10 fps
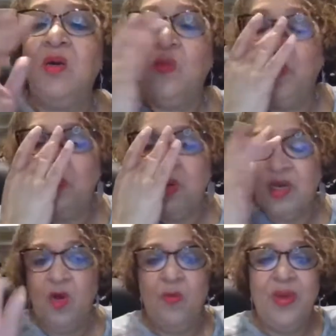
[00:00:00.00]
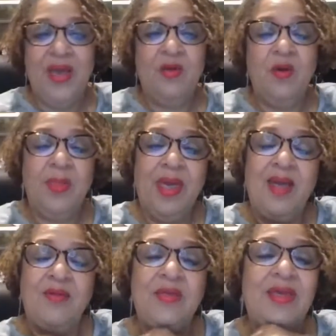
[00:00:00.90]
Wilma, go back. You're going to
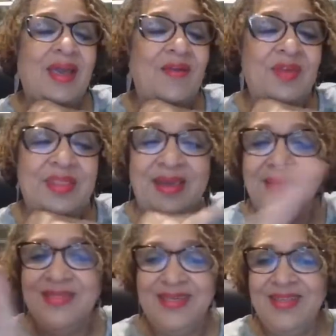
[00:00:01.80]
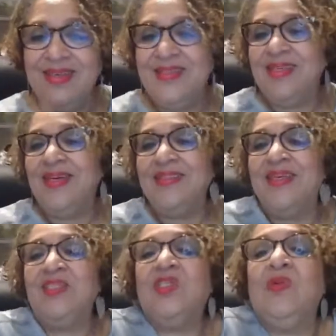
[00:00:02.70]
have every now and then it does
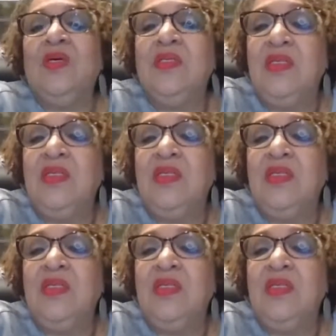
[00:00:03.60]
that to us.